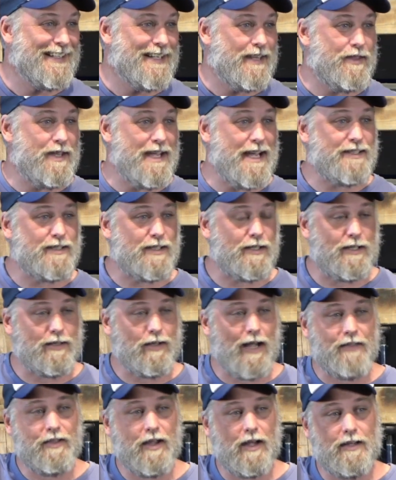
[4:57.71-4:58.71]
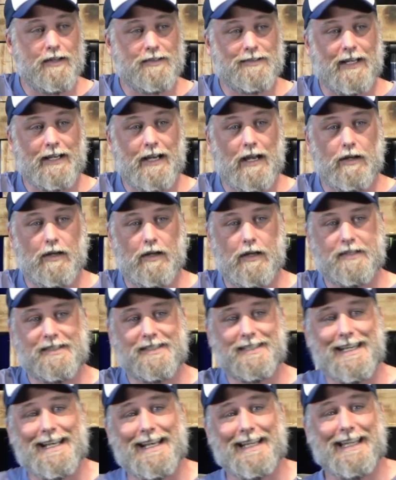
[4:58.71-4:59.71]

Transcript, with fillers: There to, like the, it's like a set